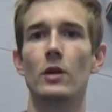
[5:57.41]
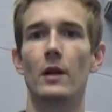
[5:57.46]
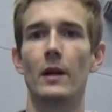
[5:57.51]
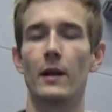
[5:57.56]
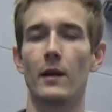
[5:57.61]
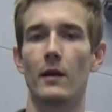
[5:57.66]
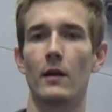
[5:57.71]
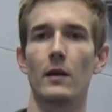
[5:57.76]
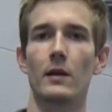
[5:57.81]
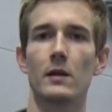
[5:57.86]
like
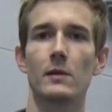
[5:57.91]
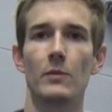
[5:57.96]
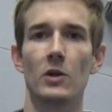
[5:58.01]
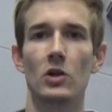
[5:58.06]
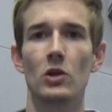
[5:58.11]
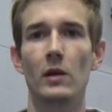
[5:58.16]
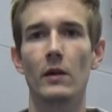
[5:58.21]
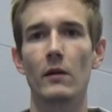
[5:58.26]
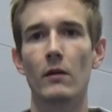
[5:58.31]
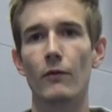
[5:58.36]

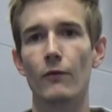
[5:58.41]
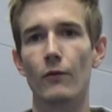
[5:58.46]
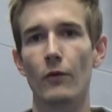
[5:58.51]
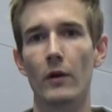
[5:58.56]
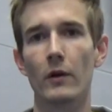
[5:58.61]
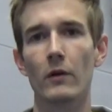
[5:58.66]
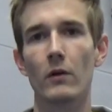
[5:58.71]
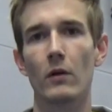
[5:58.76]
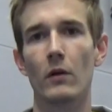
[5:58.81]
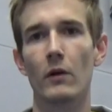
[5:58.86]
especially in the
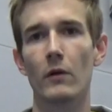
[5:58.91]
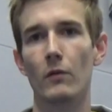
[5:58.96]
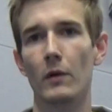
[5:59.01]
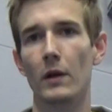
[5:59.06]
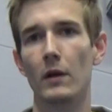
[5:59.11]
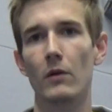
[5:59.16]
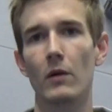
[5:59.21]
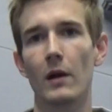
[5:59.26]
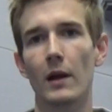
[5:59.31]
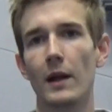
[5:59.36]
front court when
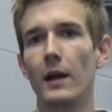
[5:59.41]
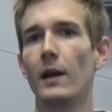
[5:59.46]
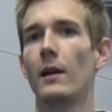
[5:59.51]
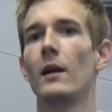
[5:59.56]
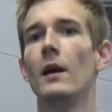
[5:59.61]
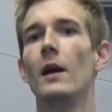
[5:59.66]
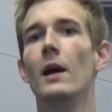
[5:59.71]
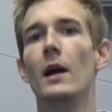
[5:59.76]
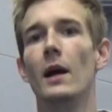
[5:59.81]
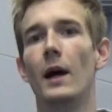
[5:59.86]
you're late
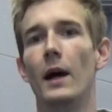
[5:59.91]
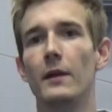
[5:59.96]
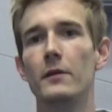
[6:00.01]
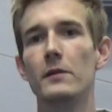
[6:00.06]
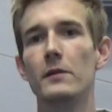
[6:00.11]
and you